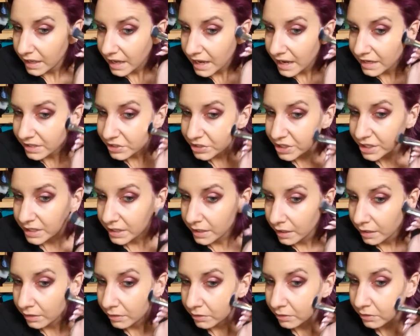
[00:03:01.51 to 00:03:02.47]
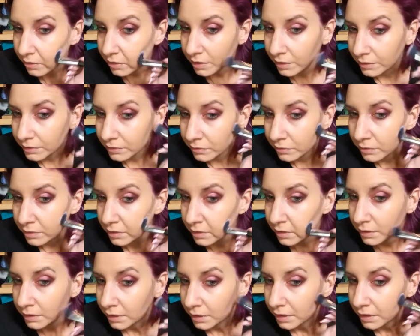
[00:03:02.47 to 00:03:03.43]
ashy color
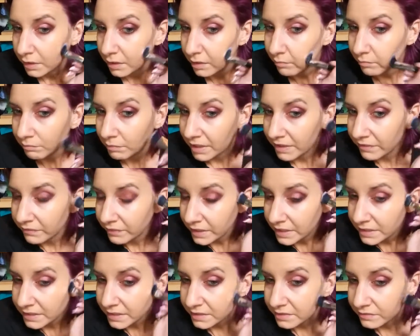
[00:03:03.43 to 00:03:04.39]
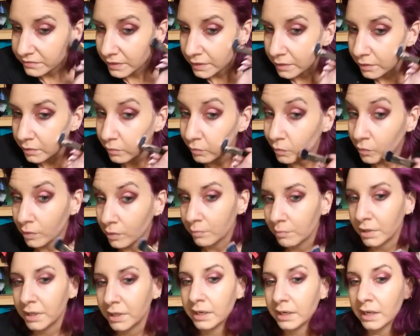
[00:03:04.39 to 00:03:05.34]
contour. My face is very
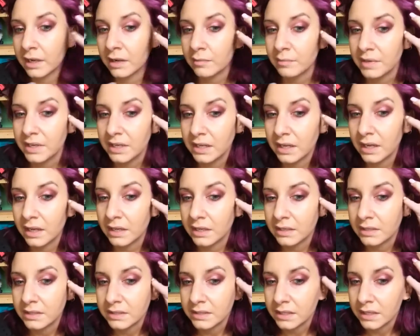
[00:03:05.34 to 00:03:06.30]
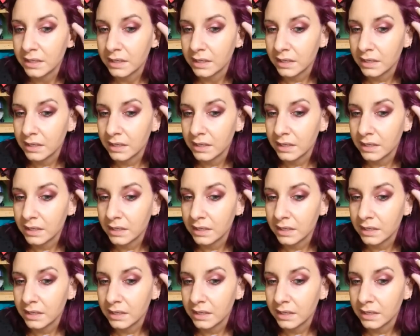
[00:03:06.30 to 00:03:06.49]
warm right now because